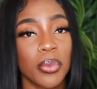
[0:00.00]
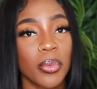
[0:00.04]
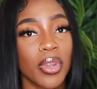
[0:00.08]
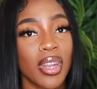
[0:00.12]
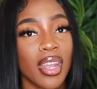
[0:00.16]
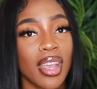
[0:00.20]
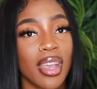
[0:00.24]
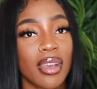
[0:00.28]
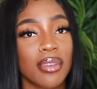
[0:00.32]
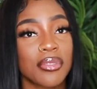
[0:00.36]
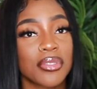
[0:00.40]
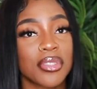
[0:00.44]
want
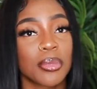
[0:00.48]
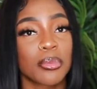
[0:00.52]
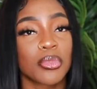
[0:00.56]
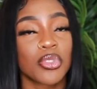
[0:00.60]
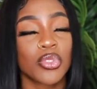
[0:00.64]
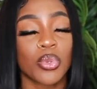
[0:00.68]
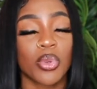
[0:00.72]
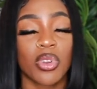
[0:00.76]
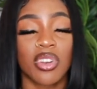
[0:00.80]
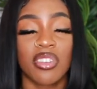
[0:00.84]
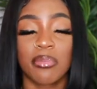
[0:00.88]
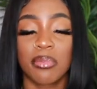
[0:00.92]
to have some
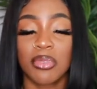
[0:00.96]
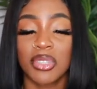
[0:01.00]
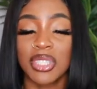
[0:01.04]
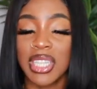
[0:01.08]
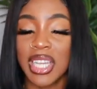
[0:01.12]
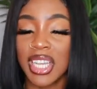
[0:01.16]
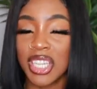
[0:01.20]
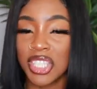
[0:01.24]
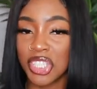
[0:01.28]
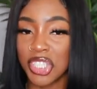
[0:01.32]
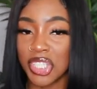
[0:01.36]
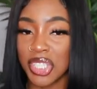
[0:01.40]
sort of
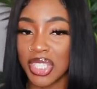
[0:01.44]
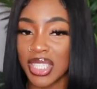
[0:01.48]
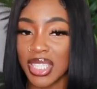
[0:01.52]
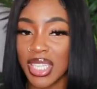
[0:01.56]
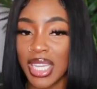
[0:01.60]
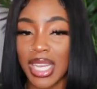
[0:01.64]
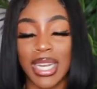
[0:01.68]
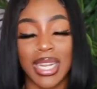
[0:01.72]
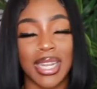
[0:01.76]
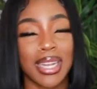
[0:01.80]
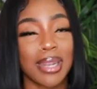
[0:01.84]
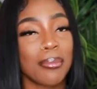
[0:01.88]
protection.
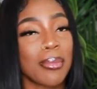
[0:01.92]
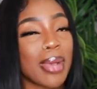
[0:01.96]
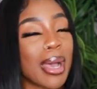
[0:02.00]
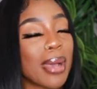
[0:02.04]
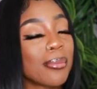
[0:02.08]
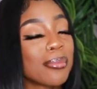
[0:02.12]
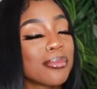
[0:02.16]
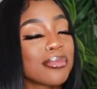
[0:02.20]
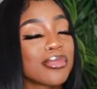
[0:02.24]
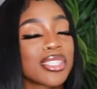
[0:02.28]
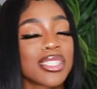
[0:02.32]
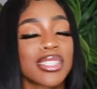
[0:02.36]
And
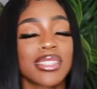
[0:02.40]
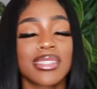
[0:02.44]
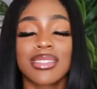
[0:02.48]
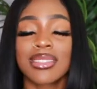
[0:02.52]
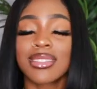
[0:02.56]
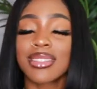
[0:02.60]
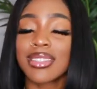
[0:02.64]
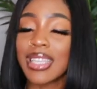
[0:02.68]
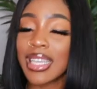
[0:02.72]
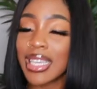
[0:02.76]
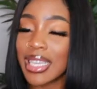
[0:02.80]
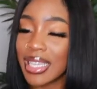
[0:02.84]
I'm
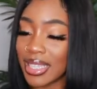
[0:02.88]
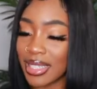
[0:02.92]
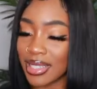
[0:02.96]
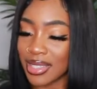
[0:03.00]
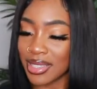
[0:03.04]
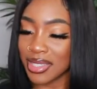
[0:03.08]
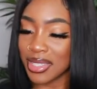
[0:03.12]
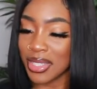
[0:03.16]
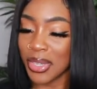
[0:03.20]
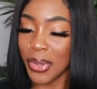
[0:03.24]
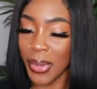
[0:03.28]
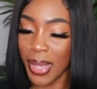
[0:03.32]
just
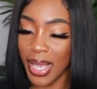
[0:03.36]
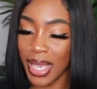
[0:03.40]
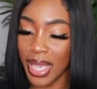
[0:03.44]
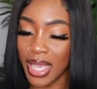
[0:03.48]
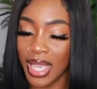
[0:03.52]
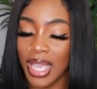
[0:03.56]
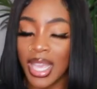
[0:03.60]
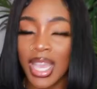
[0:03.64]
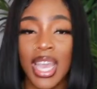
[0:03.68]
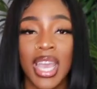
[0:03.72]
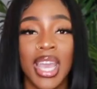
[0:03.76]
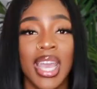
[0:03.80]
saying,
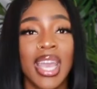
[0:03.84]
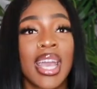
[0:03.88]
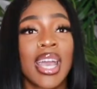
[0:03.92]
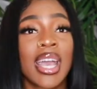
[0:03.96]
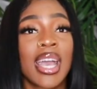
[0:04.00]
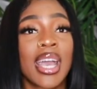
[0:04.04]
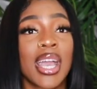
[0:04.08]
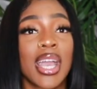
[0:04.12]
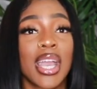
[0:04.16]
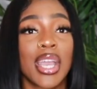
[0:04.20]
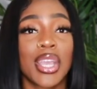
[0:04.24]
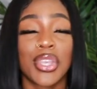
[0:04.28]
okay?
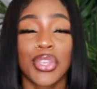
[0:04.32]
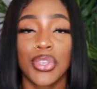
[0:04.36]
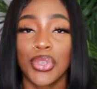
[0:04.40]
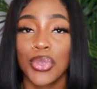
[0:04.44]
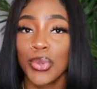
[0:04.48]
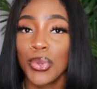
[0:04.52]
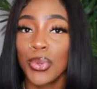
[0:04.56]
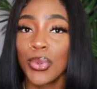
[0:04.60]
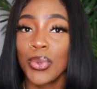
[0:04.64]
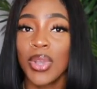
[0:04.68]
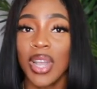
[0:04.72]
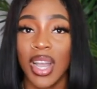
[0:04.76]

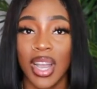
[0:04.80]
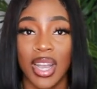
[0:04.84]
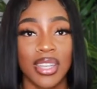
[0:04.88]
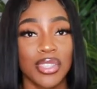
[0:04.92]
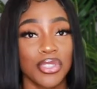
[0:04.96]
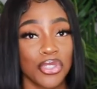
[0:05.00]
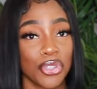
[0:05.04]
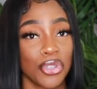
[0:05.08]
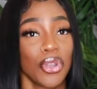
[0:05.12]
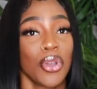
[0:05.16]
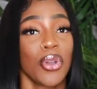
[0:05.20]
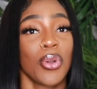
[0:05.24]
You
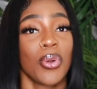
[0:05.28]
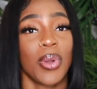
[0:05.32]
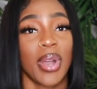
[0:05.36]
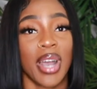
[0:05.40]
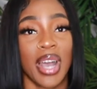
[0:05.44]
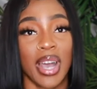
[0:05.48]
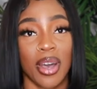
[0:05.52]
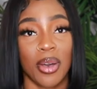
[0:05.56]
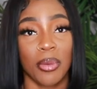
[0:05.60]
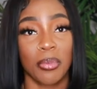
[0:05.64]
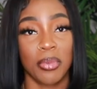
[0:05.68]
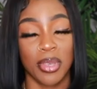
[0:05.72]
guys know
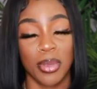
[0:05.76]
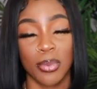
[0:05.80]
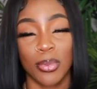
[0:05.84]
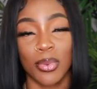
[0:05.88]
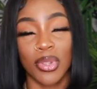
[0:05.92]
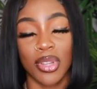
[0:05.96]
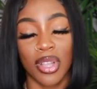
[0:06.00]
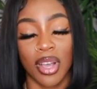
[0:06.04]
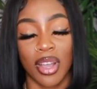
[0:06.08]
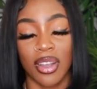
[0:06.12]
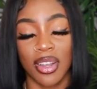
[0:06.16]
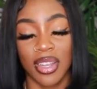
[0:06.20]
how
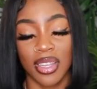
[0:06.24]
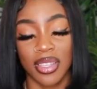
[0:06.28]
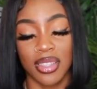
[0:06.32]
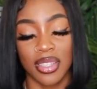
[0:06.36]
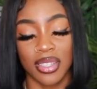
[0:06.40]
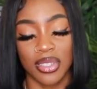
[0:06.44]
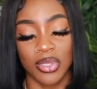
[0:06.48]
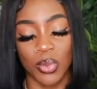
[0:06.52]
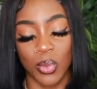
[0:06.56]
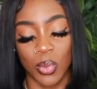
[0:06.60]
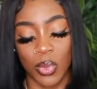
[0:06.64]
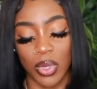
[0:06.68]
people are in
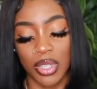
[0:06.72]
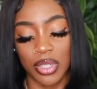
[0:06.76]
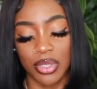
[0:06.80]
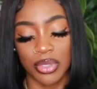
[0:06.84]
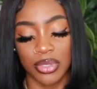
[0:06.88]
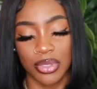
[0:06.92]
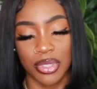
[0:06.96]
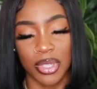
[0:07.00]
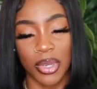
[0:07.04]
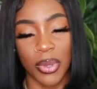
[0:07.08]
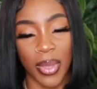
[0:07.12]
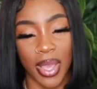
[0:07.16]
this
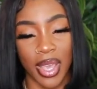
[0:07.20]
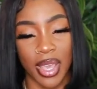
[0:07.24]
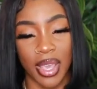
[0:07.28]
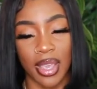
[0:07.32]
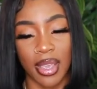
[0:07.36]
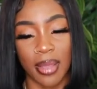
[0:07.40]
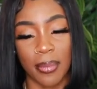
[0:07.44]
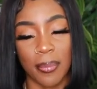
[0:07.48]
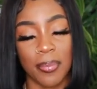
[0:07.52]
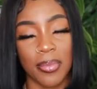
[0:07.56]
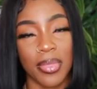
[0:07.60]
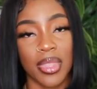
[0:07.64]
world,
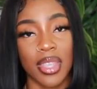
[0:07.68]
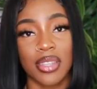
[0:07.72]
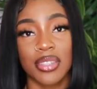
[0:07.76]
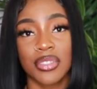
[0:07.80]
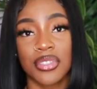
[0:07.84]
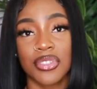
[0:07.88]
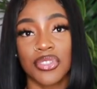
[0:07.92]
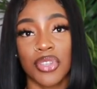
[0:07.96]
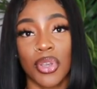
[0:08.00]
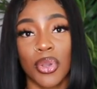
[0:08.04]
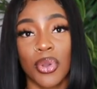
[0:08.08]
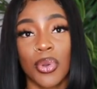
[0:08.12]
okay?
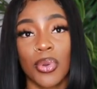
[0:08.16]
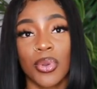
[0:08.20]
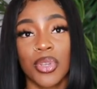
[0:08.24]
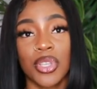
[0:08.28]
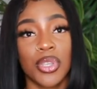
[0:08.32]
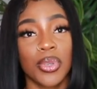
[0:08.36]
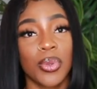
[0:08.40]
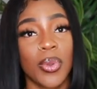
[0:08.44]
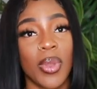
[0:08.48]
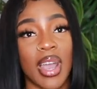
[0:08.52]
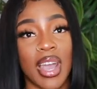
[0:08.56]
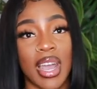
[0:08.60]
So
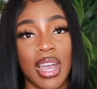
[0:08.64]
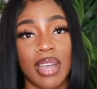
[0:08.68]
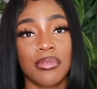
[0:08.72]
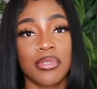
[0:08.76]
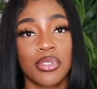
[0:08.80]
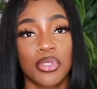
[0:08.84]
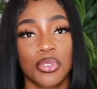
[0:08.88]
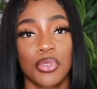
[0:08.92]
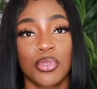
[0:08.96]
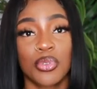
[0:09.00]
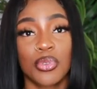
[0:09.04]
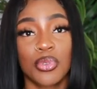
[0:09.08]
you
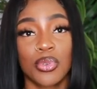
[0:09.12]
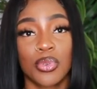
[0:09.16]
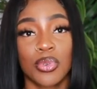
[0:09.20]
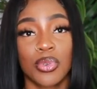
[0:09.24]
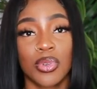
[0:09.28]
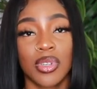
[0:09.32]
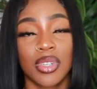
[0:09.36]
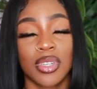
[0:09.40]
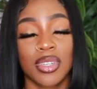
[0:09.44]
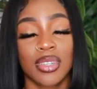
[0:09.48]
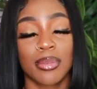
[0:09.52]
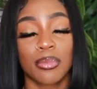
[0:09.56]
have
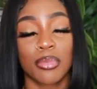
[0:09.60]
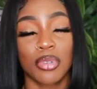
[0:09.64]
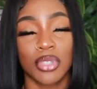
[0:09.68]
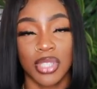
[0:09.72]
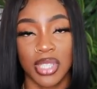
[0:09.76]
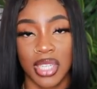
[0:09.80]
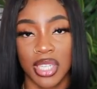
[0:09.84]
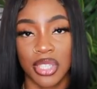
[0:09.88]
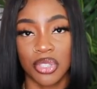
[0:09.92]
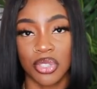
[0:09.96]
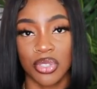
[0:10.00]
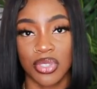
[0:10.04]
to
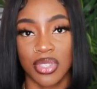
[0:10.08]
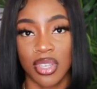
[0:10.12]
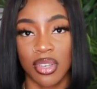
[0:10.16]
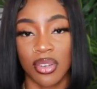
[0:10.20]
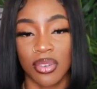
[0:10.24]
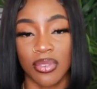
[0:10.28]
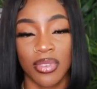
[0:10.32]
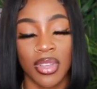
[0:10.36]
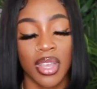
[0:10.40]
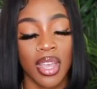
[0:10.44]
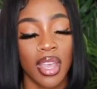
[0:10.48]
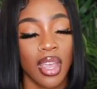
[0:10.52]
protect
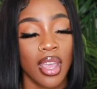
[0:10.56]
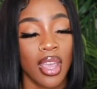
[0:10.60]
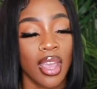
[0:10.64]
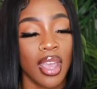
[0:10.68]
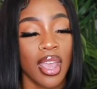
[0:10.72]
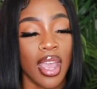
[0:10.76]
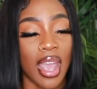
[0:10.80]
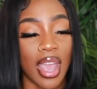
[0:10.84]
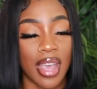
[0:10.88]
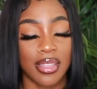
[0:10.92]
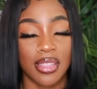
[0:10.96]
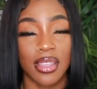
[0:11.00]
yourself.
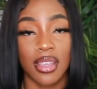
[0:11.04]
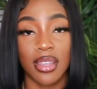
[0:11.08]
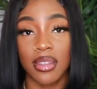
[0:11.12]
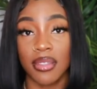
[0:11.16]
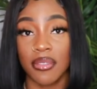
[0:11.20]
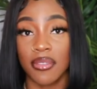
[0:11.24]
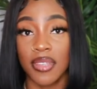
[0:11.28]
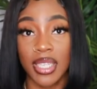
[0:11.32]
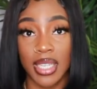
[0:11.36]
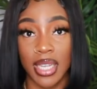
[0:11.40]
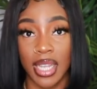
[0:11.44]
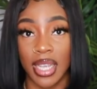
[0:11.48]
At the end
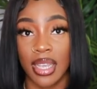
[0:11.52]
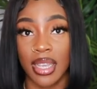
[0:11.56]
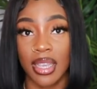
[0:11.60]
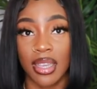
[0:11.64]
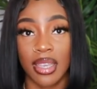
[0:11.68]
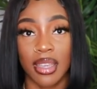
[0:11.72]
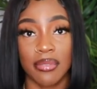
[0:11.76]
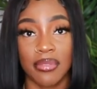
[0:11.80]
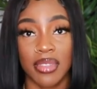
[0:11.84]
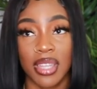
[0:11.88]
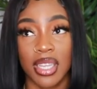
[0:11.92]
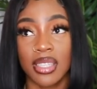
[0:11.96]
of the day,
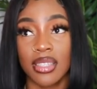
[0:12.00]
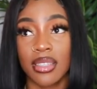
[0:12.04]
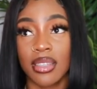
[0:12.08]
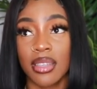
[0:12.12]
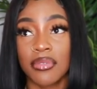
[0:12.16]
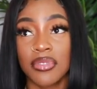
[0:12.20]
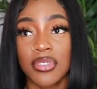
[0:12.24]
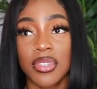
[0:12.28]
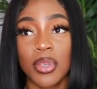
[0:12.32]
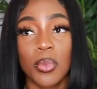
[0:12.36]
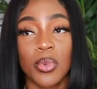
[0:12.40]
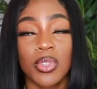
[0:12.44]

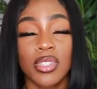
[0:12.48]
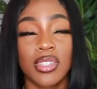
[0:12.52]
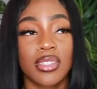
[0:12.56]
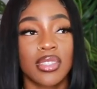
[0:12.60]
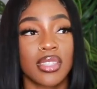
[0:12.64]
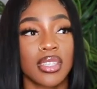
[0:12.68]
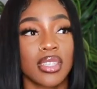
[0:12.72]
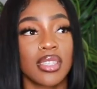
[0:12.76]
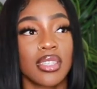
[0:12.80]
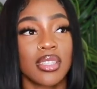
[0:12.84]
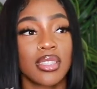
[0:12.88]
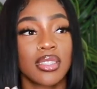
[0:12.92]
if someone
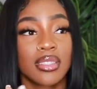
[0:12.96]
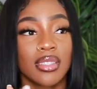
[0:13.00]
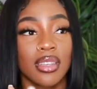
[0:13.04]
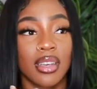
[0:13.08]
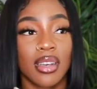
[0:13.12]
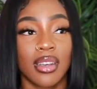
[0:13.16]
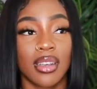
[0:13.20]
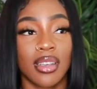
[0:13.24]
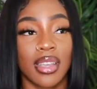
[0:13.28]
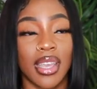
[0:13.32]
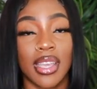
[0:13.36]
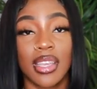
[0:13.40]
sees
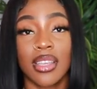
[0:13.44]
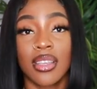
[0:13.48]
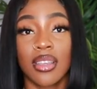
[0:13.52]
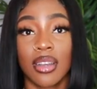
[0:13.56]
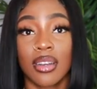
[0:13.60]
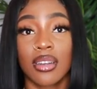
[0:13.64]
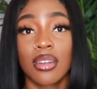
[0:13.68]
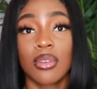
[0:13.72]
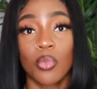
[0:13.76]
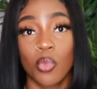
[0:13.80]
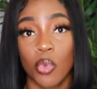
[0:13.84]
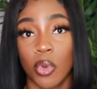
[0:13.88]
a
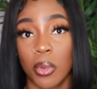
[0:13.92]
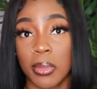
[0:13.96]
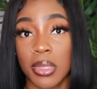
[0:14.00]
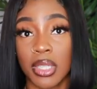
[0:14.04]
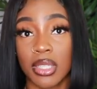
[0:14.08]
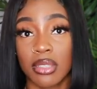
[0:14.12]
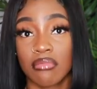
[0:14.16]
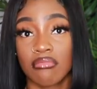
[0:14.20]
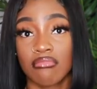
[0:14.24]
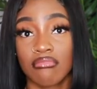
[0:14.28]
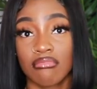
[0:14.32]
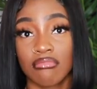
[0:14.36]
young
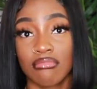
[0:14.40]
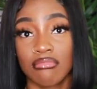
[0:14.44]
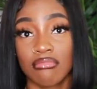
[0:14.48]
woman